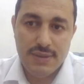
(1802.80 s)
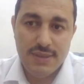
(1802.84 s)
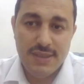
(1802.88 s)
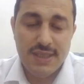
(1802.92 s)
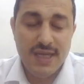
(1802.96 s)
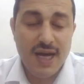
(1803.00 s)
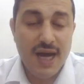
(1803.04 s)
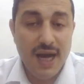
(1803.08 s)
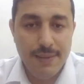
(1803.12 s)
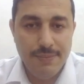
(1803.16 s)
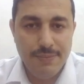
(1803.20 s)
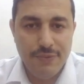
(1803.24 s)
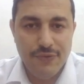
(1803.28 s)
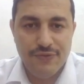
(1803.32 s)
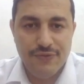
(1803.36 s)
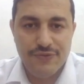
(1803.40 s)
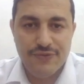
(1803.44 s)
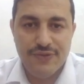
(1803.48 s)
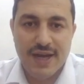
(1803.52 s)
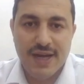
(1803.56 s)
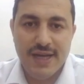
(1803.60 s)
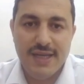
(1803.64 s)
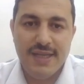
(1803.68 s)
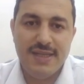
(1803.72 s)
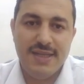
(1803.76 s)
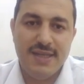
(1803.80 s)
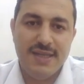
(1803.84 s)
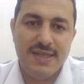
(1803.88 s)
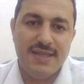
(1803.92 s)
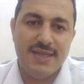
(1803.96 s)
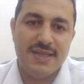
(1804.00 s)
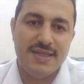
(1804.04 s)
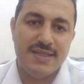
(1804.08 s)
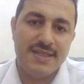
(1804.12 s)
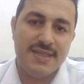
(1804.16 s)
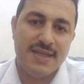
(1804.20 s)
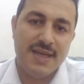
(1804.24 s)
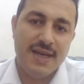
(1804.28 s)
type of diet. It
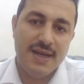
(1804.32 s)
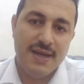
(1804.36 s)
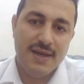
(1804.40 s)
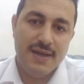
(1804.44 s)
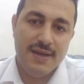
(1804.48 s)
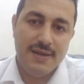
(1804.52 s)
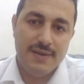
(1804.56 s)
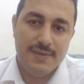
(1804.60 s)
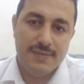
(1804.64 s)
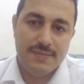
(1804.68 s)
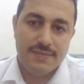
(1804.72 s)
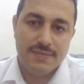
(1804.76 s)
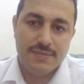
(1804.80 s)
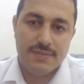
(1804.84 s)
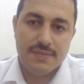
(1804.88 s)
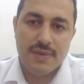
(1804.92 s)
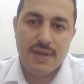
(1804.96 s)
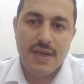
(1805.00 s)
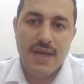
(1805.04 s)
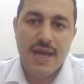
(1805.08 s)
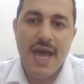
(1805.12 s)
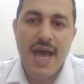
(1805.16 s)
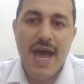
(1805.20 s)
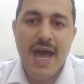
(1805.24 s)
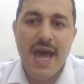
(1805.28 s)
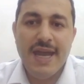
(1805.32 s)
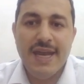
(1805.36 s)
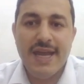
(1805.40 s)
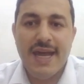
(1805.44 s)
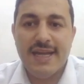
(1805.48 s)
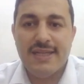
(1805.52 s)
is an